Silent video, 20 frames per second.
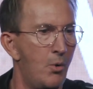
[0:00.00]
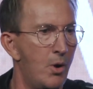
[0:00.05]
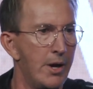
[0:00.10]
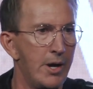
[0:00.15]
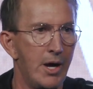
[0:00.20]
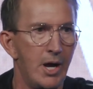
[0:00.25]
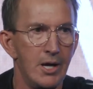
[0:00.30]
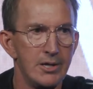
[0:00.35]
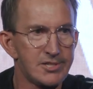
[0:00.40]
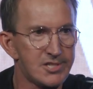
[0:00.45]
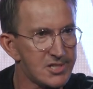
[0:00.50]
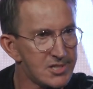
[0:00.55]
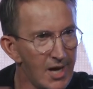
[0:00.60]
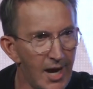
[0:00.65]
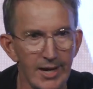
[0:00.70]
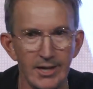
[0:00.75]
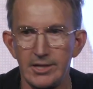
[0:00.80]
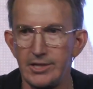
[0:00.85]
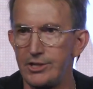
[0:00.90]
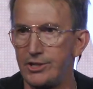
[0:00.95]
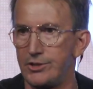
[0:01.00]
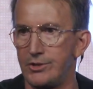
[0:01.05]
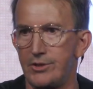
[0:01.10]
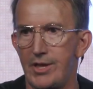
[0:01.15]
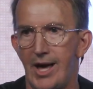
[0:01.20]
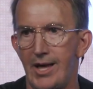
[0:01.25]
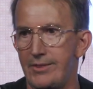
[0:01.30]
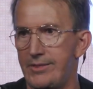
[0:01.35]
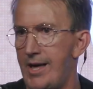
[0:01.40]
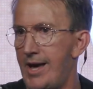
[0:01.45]
want to say to you
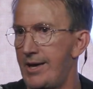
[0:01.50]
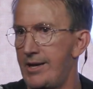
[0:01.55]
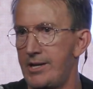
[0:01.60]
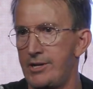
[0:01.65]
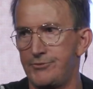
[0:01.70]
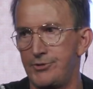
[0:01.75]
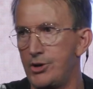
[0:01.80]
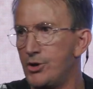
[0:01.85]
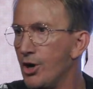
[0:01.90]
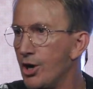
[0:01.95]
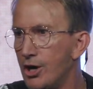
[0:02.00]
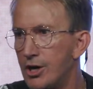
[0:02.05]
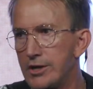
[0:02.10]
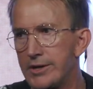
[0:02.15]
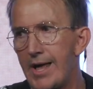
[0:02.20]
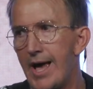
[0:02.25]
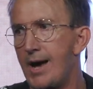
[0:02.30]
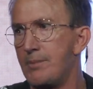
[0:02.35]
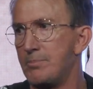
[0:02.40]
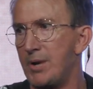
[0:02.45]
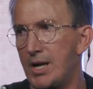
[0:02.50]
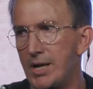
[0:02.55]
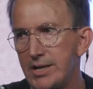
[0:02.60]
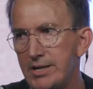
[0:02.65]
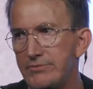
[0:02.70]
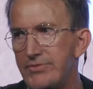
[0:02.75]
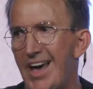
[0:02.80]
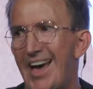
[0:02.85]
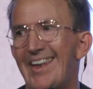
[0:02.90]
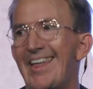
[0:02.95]
that if you heard that,
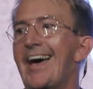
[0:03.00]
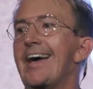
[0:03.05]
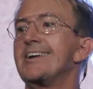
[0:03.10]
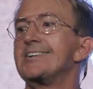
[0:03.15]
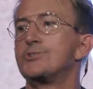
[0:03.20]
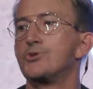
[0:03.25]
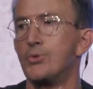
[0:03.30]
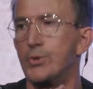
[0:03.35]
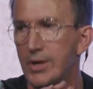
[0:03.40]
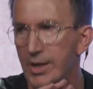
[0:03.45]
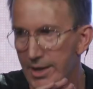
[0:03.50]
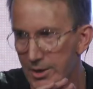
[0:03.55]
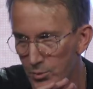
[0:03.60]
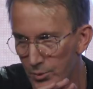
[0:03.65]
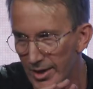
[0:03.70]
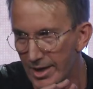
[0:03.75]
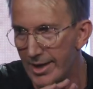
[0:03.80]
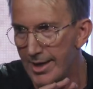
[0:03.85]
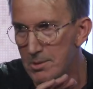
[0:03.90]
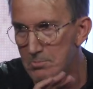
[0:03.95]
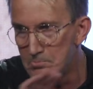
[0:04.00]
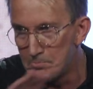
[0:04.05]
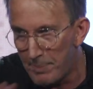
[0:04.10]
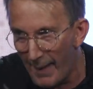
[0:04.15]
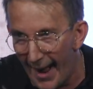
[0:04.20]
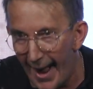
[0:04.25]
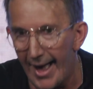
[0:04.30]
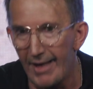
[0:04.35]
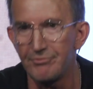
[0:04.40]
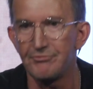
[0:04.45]
believe that is really
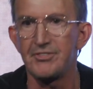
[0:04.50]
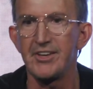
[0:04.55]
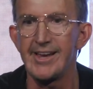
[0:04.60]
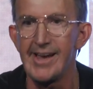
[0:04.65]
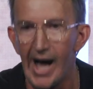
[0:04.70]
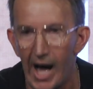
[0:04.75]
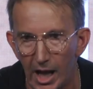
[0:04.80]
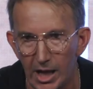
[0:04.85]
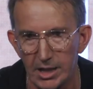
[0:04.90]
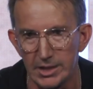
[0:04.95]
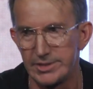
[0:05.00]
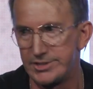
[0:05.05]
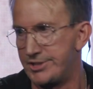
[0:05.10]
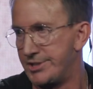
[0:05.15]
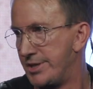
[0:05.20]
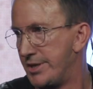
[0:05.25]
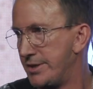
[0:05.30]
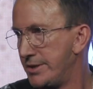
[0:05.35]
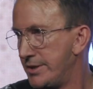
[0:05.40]
bad theology.